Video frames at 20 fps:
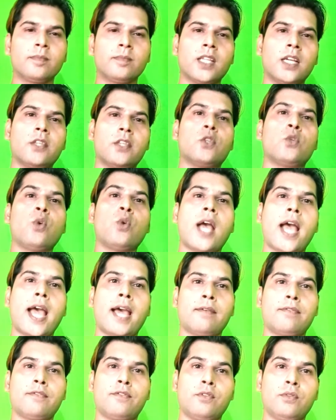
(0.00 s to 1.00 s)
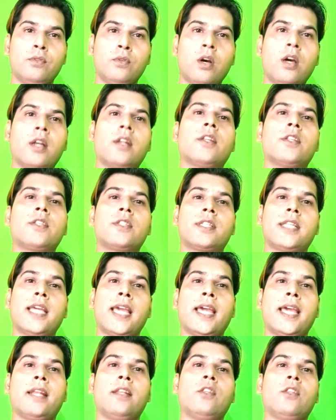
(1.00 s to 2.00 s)
you have to
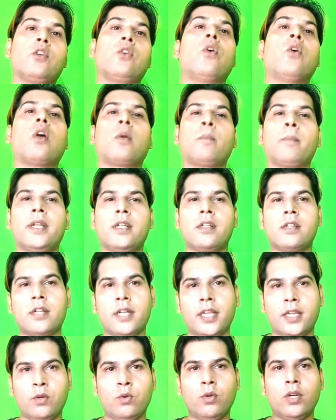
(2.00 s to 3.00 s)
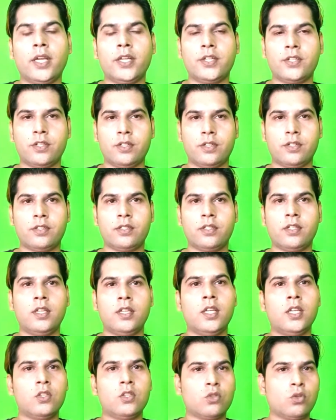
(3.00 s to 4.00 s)
understand the government regulators.
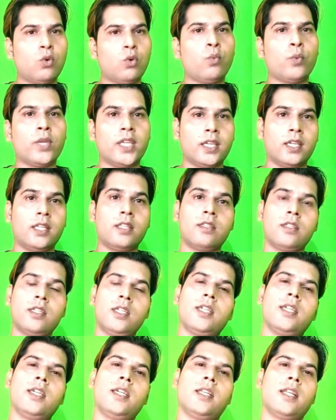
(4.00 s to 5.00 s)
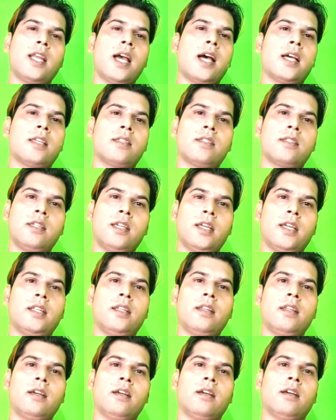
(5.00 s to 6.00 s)
So we can see in ASEAN
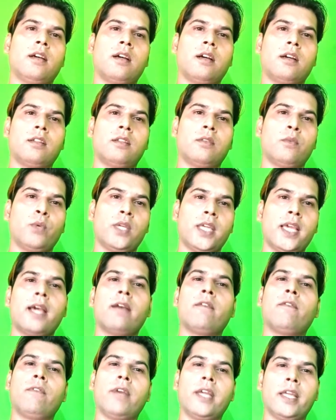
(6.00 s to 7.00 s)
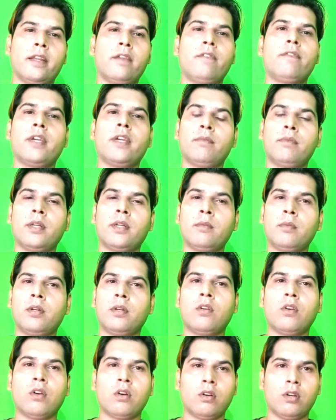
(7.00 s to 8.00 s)
we have very favorable
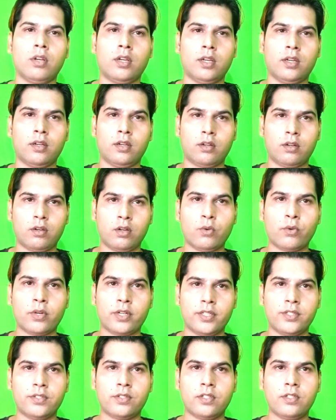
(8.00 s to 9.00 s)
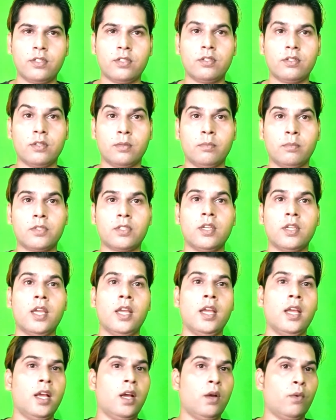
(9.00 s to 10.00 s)
governance systems.
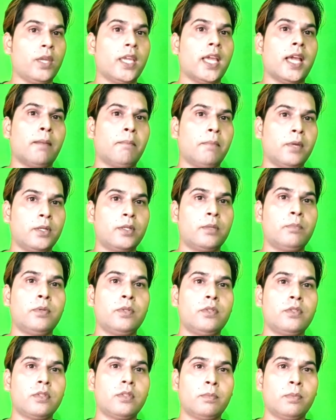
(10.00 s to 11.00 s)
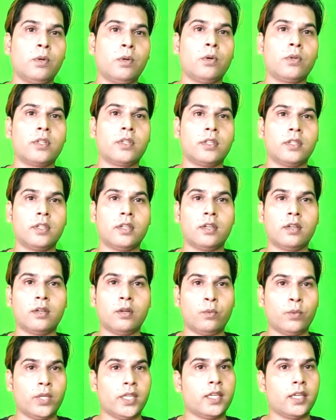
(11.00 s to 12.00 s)
We have multiple support.
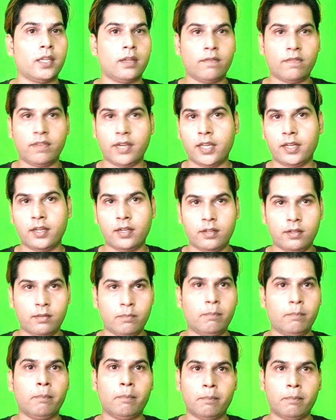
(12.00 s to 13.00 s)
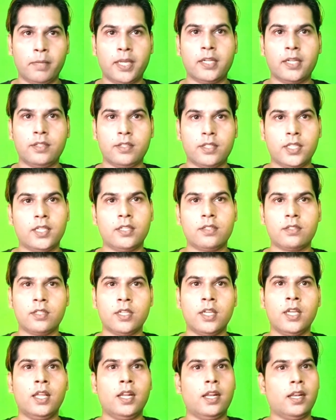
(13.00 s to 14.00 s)
We can find many things
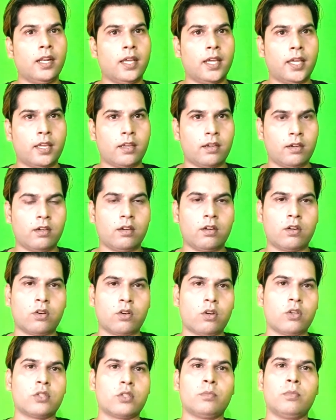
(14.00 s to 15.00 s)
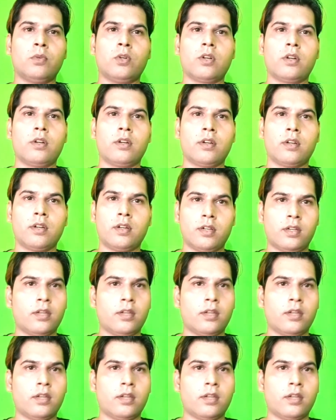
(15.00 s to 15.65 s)
like cross-border